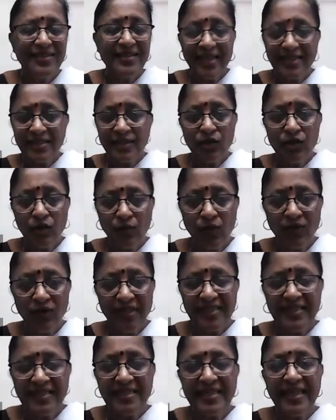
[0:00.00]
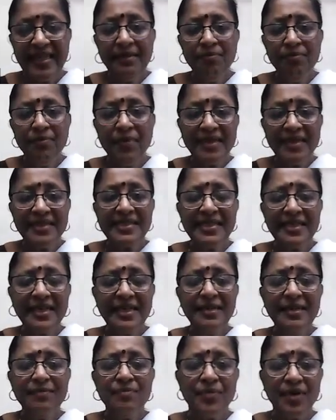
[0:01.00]
That's not what he's saying.
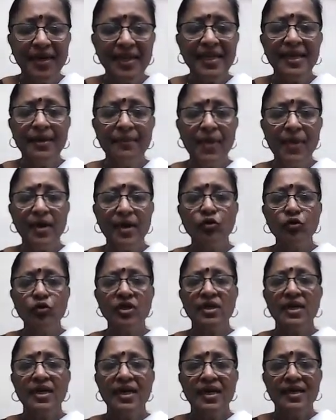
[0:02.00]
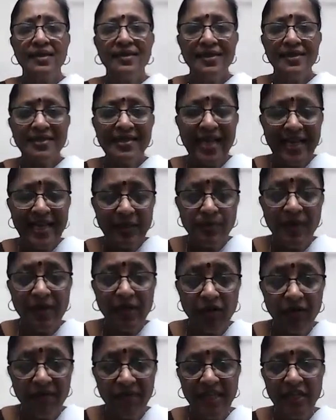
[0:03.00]
Basically, bring about this
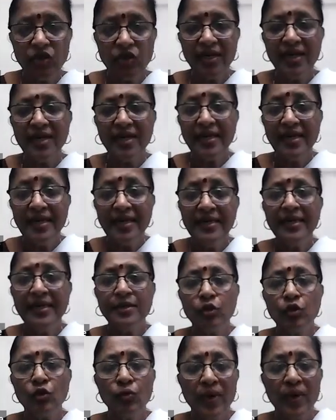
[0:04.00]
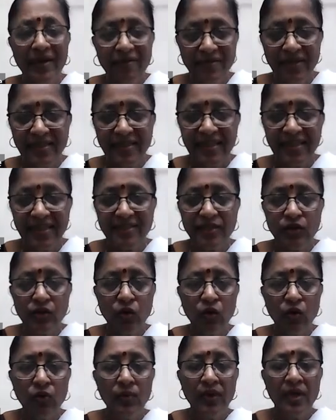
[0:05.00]
aspect of Ishvara in and through everything.
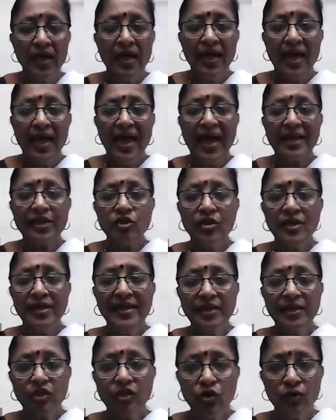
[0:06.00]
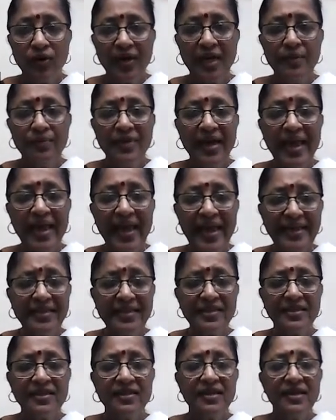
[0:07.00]
So actually in shloka number
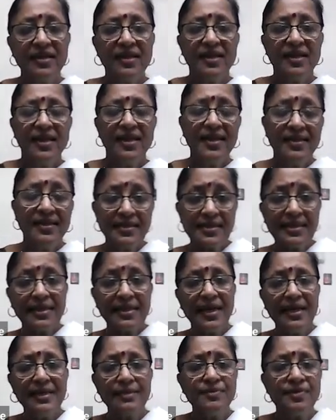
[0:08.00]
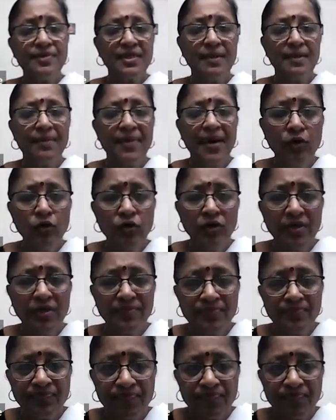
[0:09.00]
8, he describes about